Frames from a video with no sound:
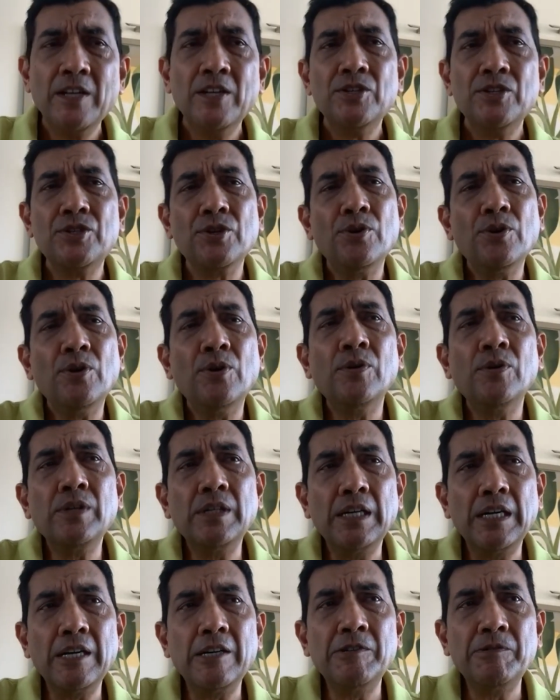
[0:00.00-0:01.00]
So
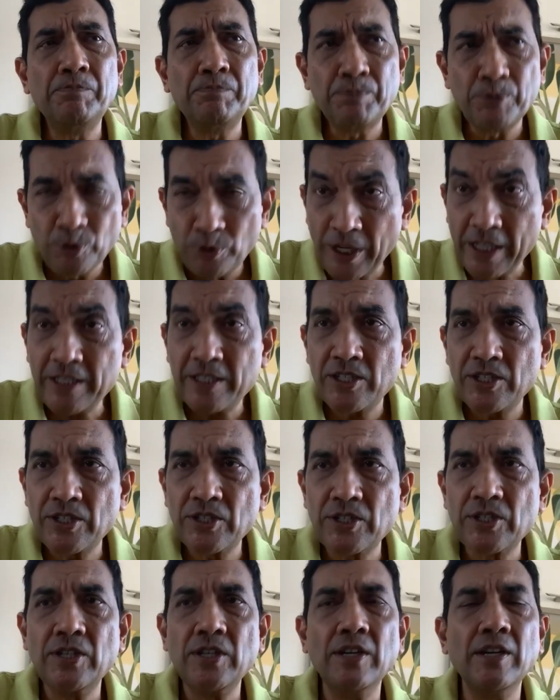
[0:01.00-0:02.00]
uh,
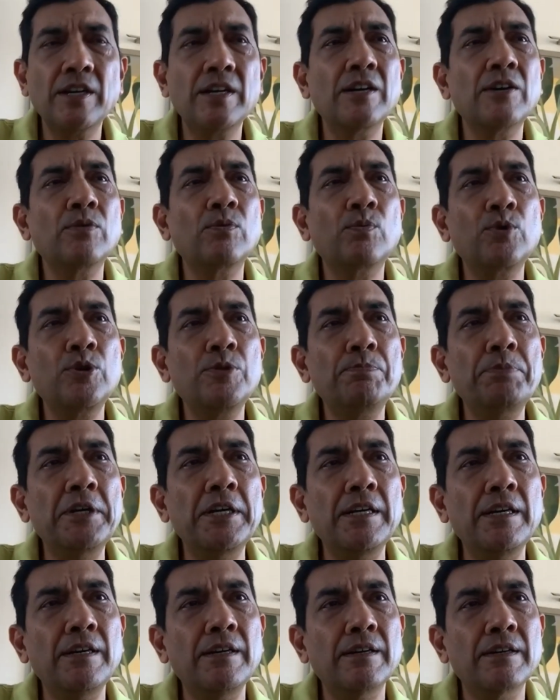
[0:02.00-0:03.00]
prudence would
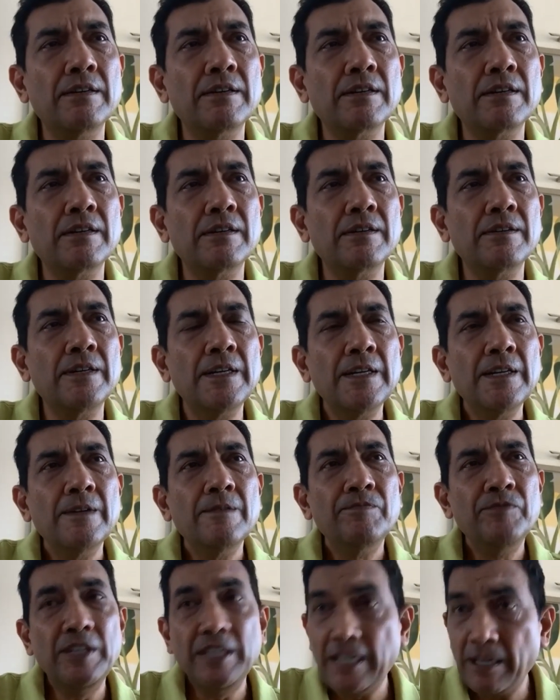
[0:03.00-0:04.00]
be
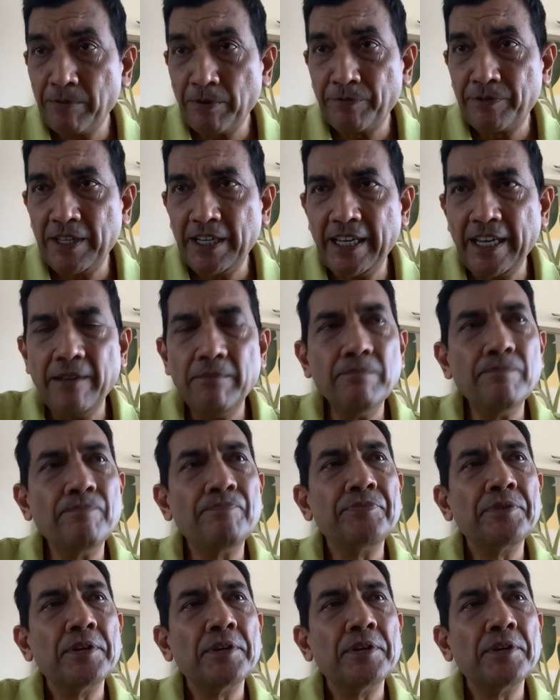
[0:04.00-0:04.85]
the name of the game.